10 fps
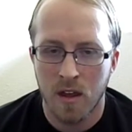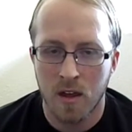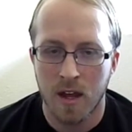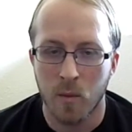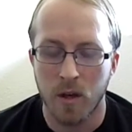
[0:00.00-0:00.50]

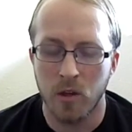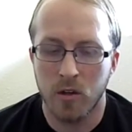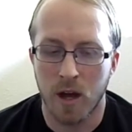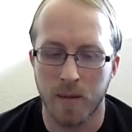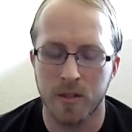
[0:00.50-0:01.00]
And when you
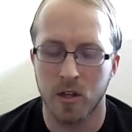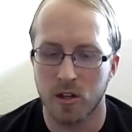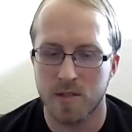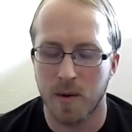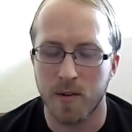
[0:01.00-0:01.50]
come to
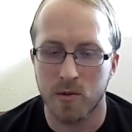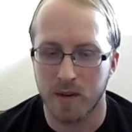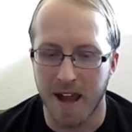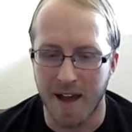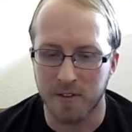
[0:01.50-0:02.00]
those moments where you
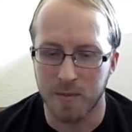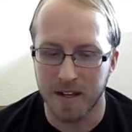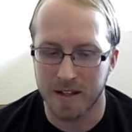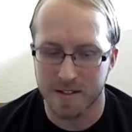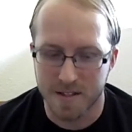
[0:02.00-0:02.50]
have to make a
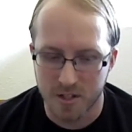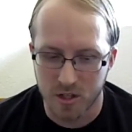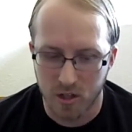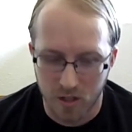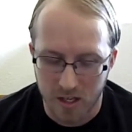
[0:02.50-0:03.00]
decision,
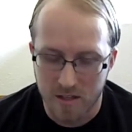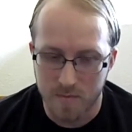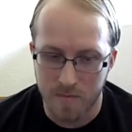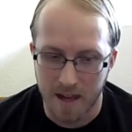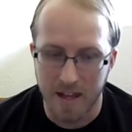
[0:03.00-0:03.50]
you need to
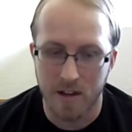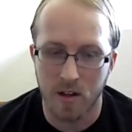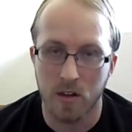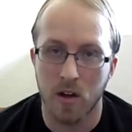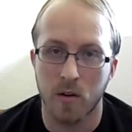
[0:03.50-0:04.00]
make it
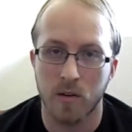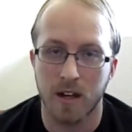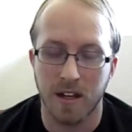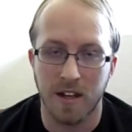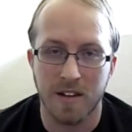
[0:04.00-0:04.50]
alone, and
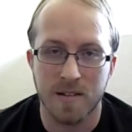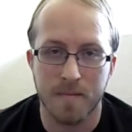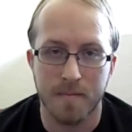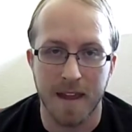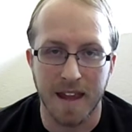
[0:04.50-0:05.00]
you need to
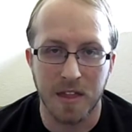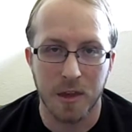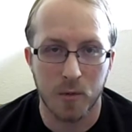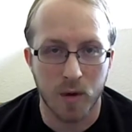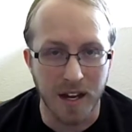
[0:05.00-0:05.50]
make the
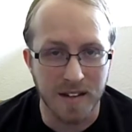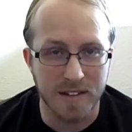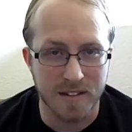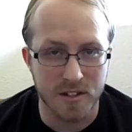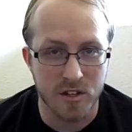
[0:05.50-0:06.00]
right
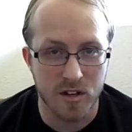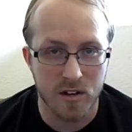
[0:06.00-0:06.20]
decision.